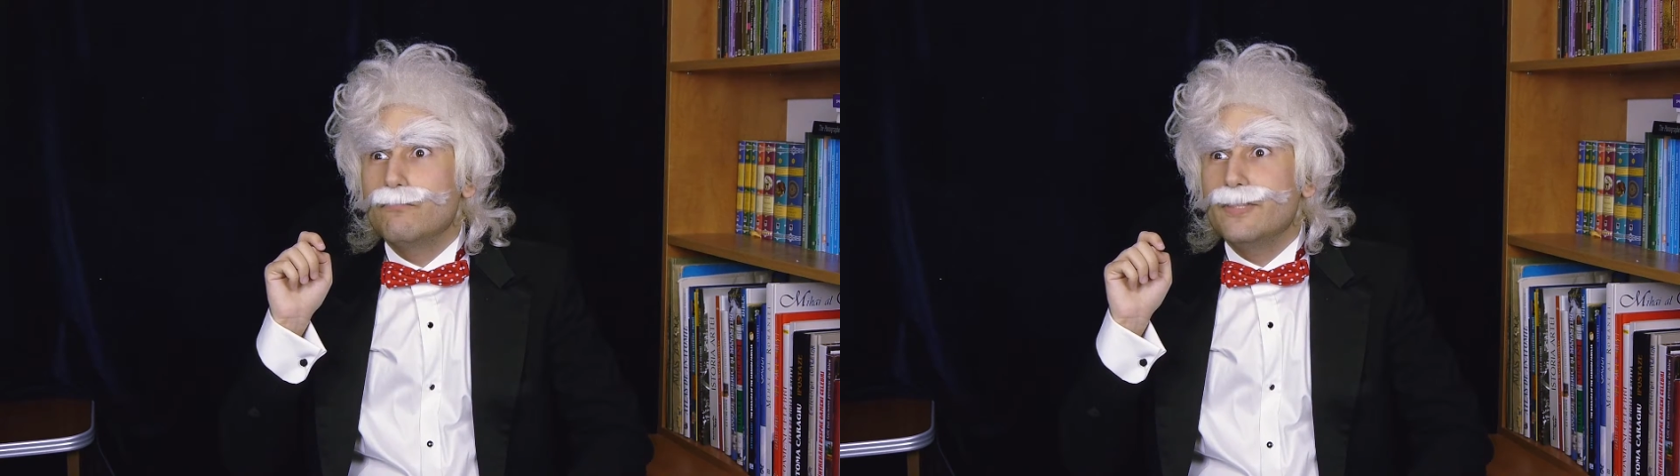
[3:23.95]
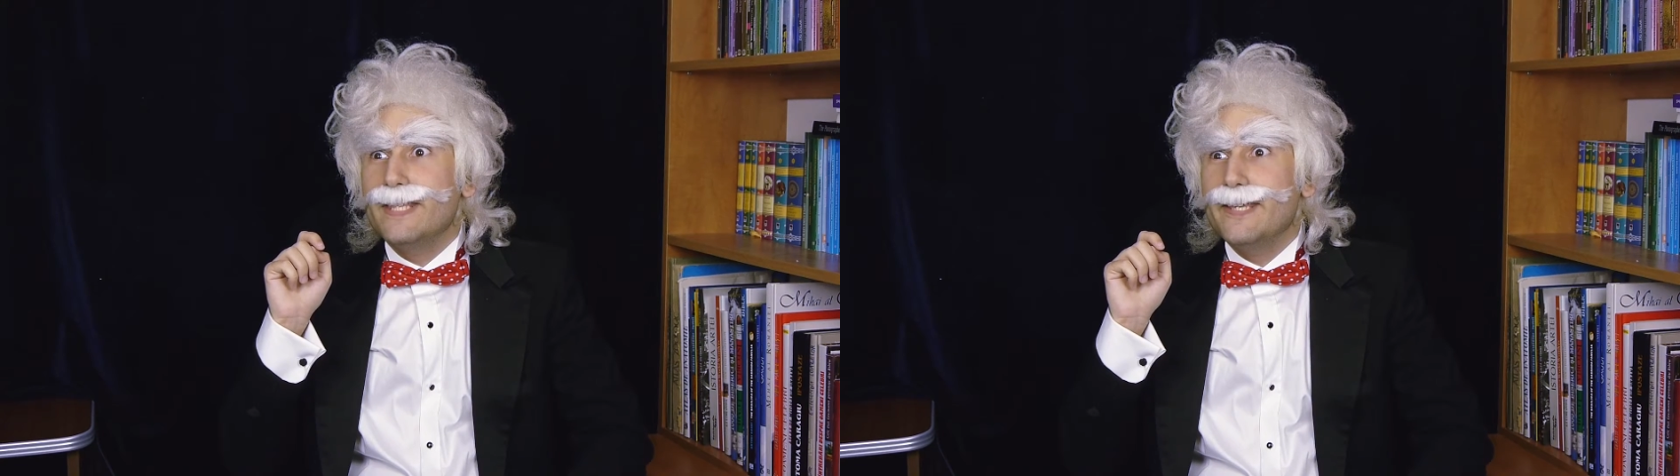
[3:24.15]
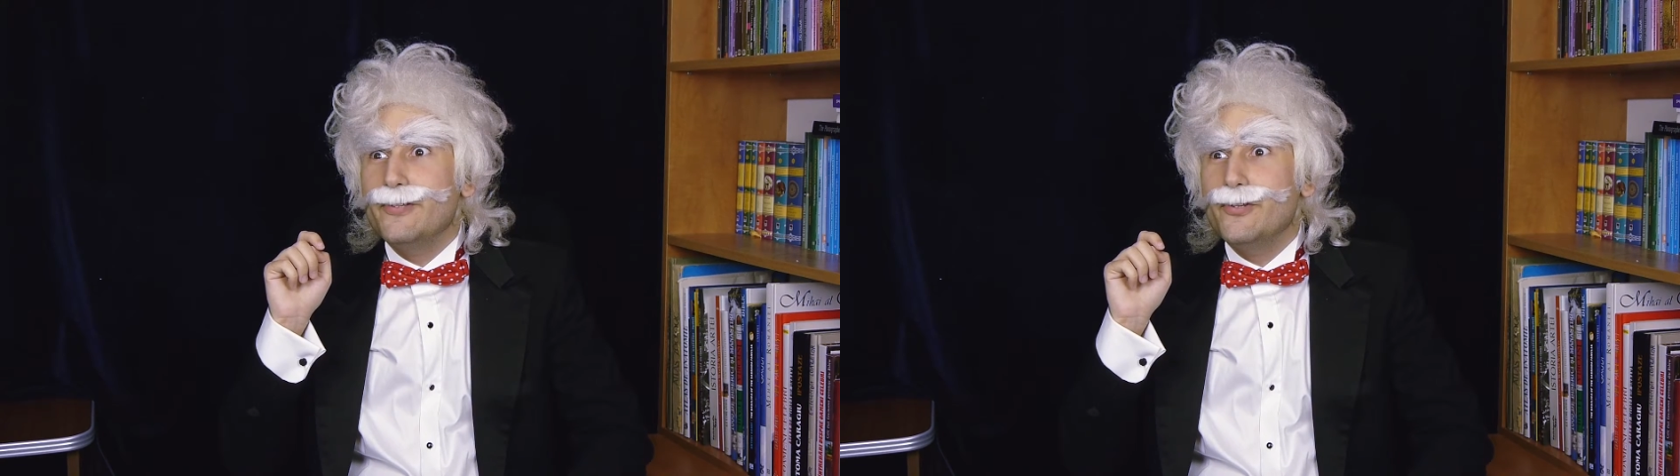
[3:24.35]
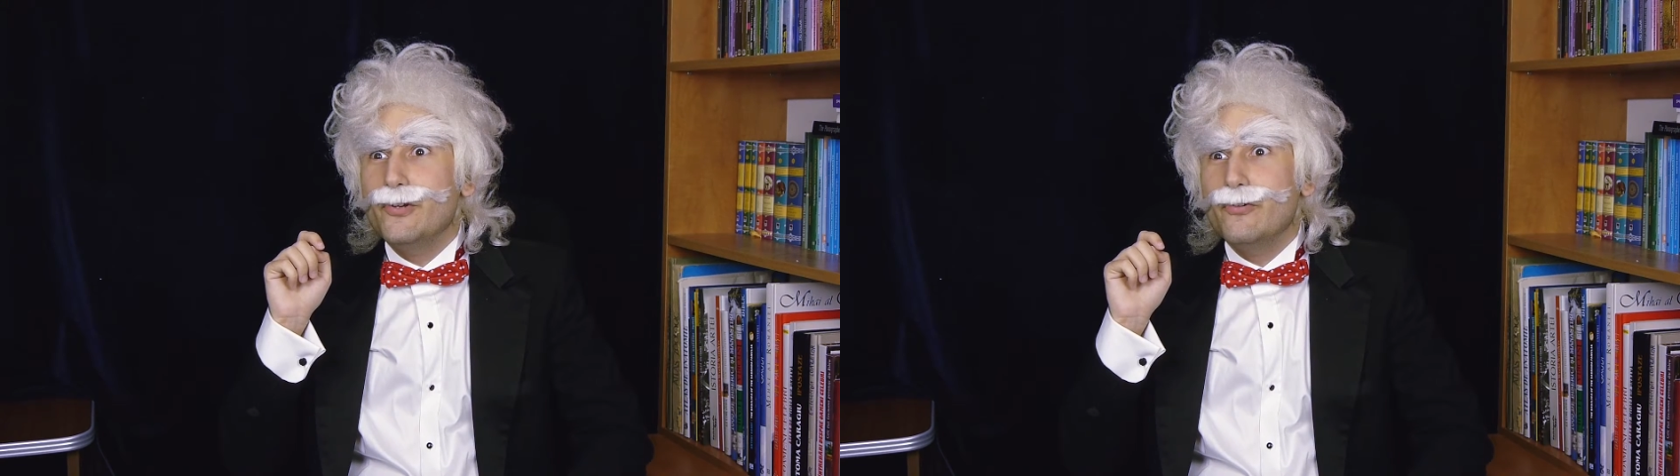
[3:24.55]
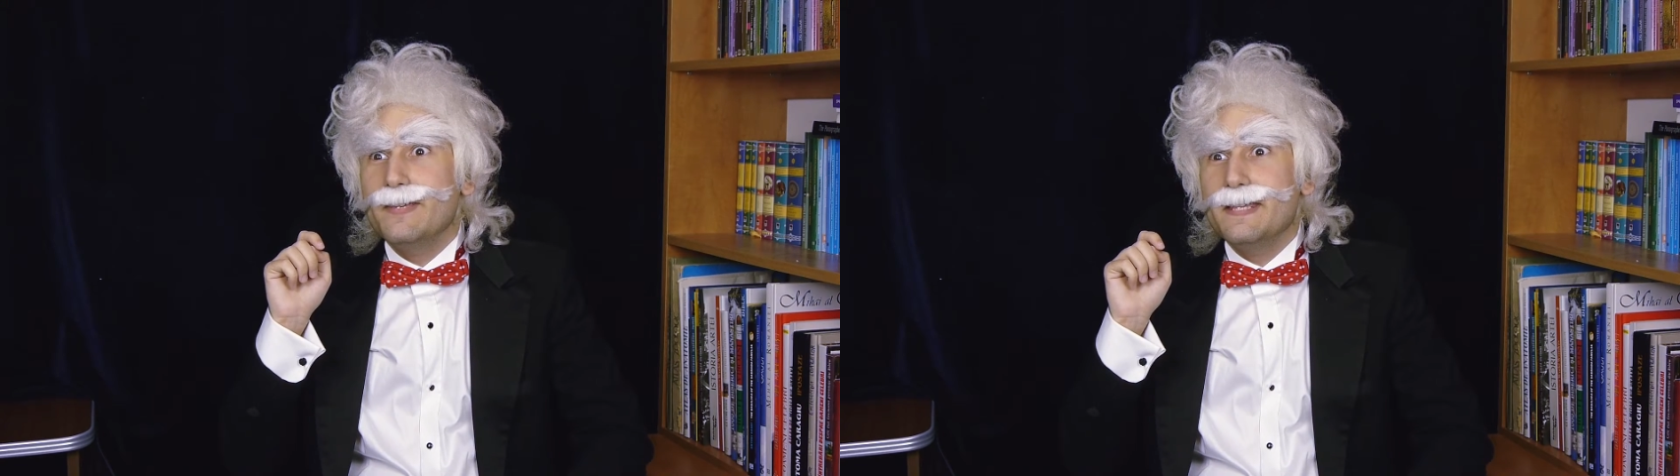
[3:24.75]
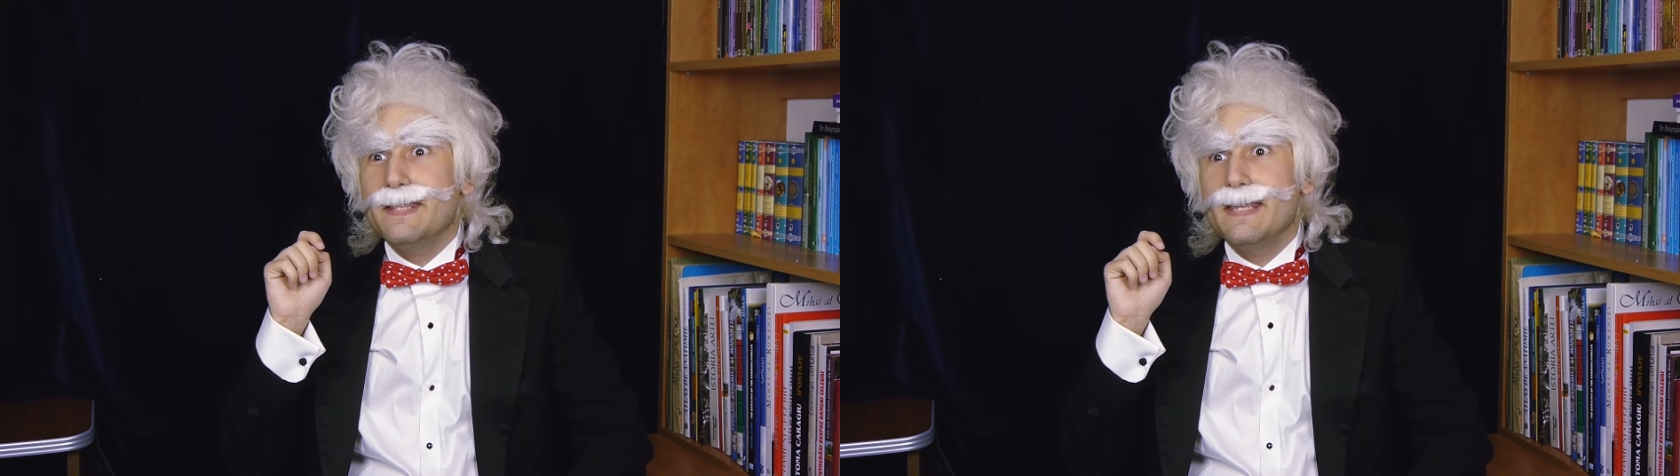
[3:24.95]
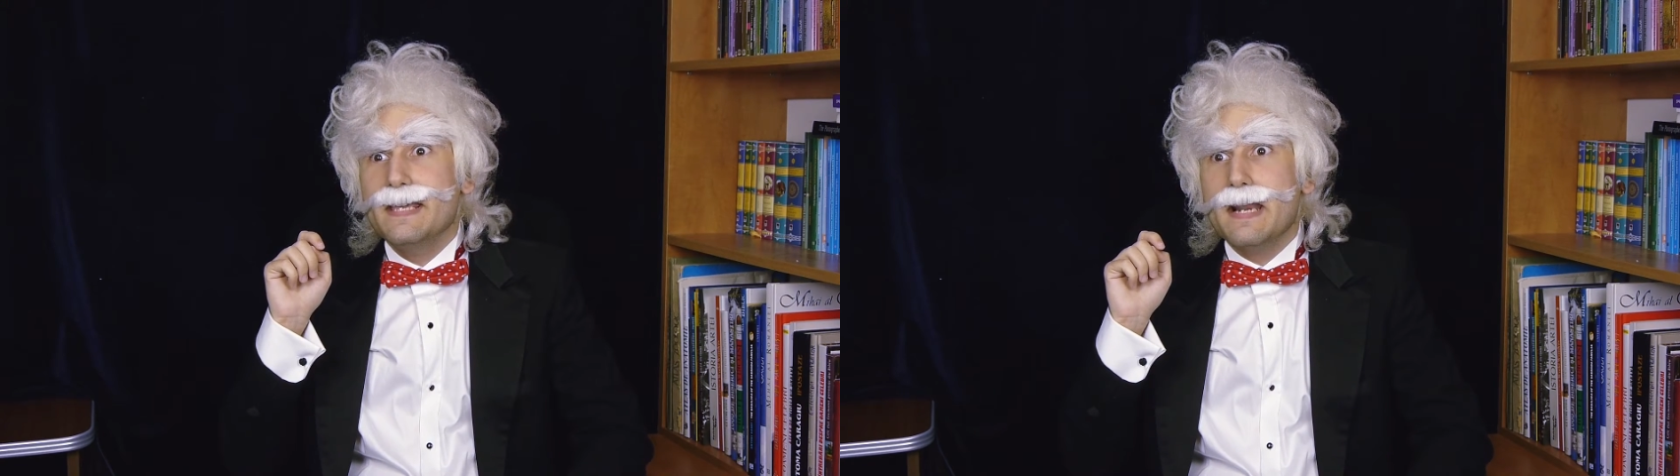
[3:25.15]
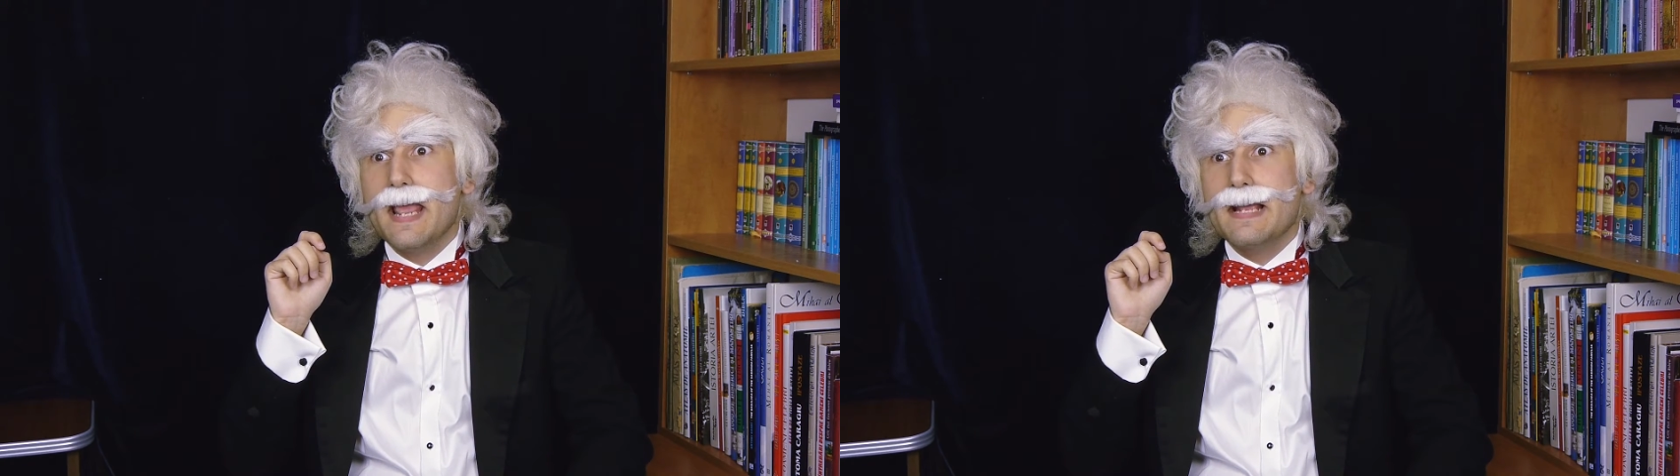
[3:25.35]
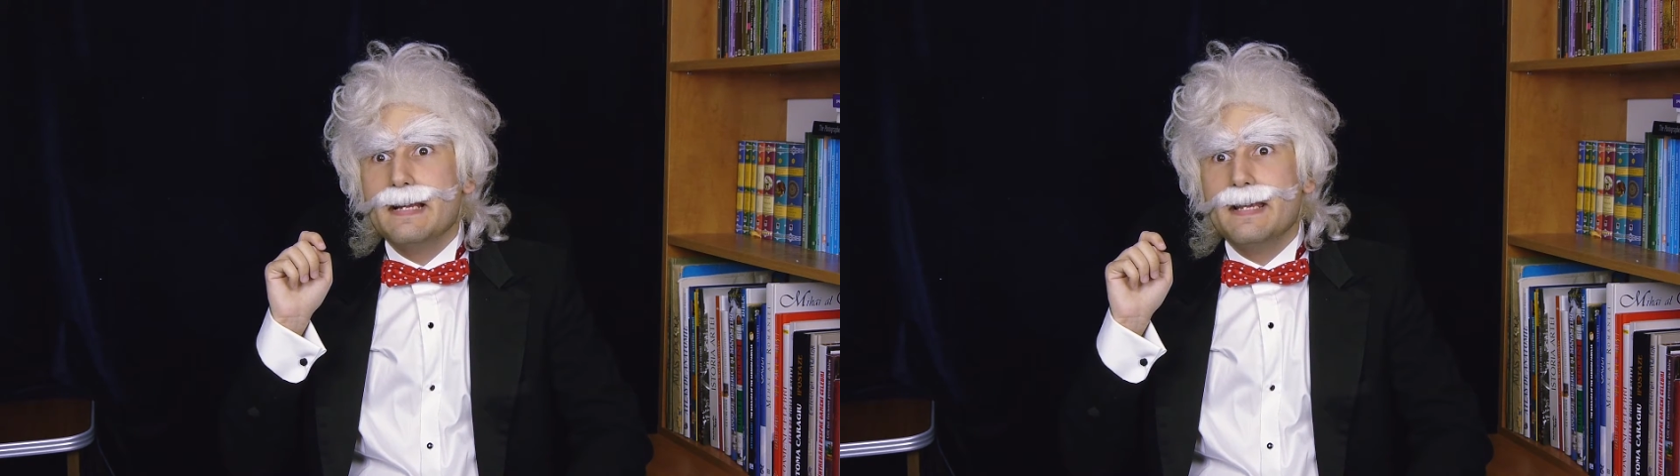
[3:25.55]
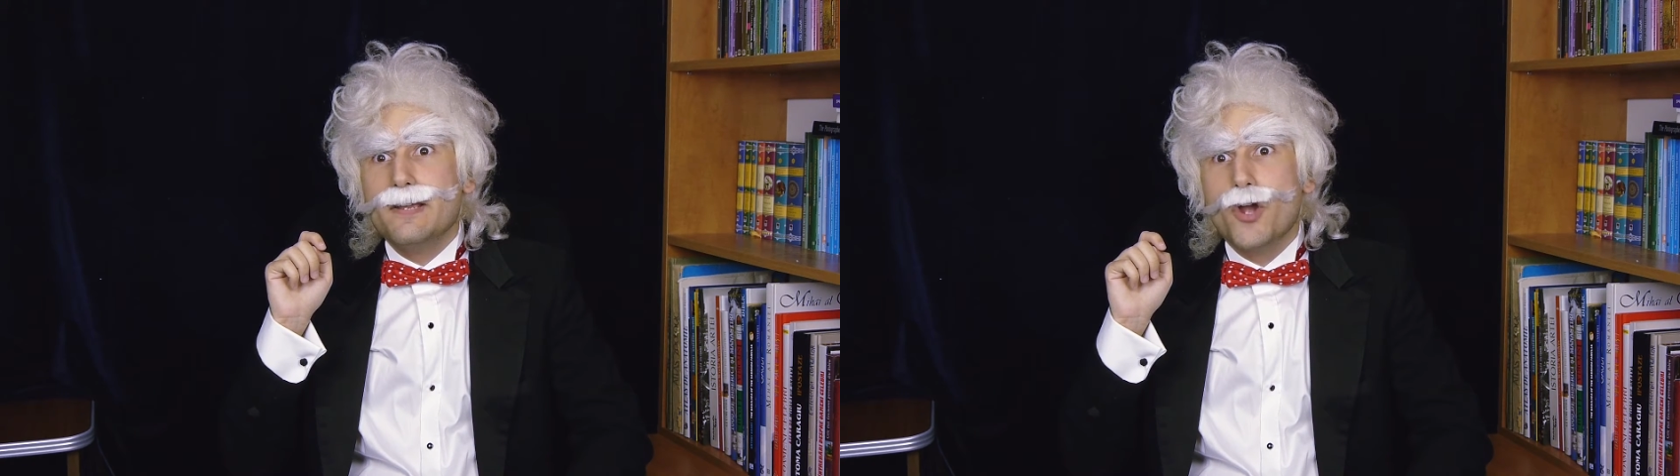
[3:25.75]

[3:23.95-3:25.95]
Did you indirectly